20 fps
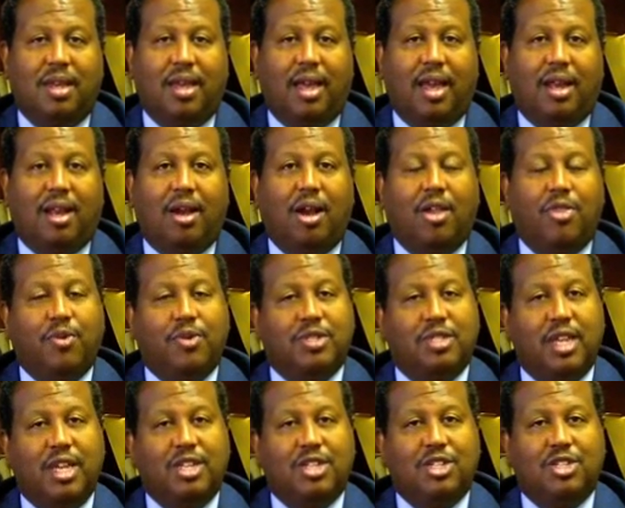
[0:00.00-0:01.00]
and the
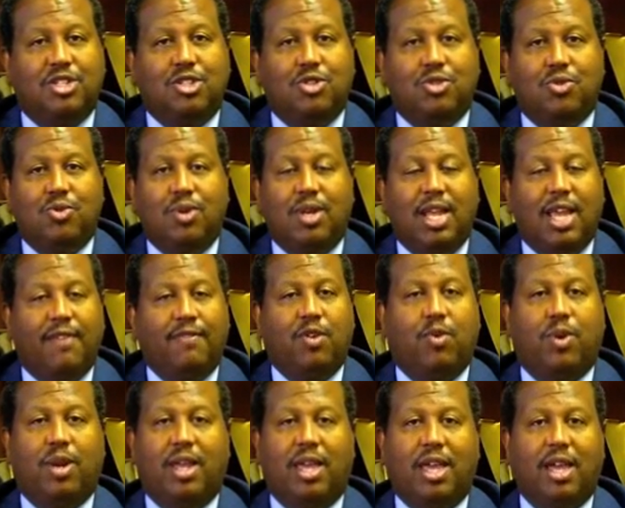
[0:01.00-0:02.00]
authorization to levy
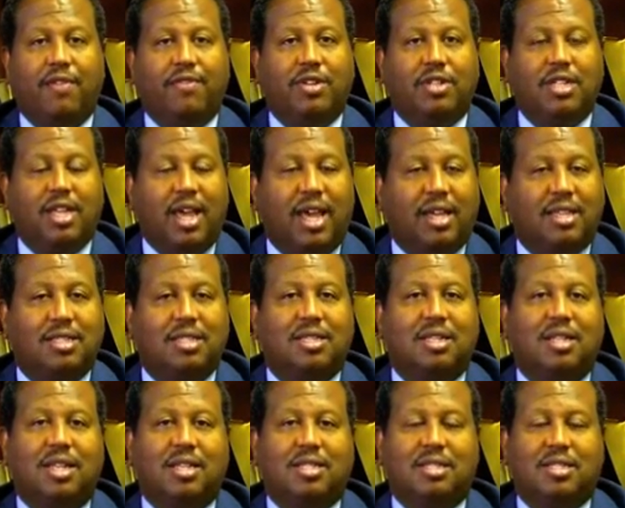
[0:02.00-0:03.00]
whatever taxes are
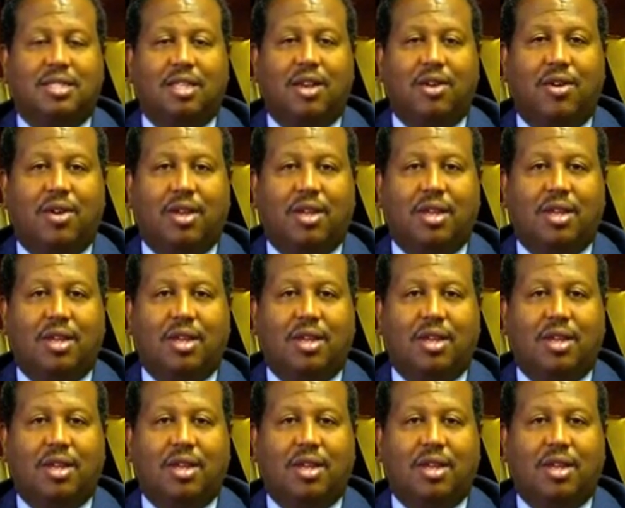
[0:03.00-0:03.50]
necessary